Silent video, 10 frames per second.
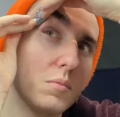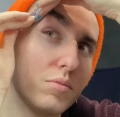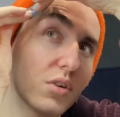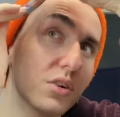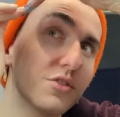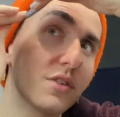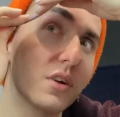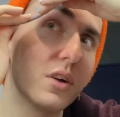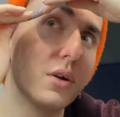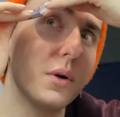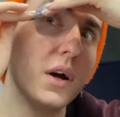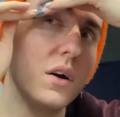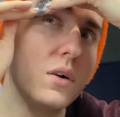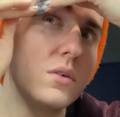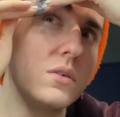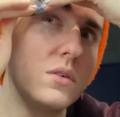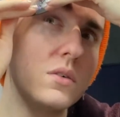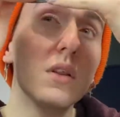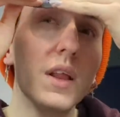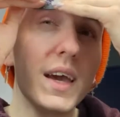Brush the glue out,
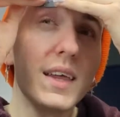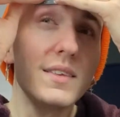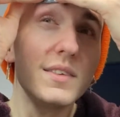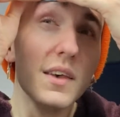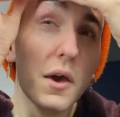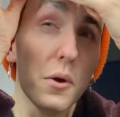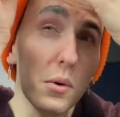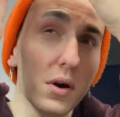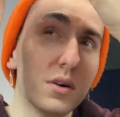like so.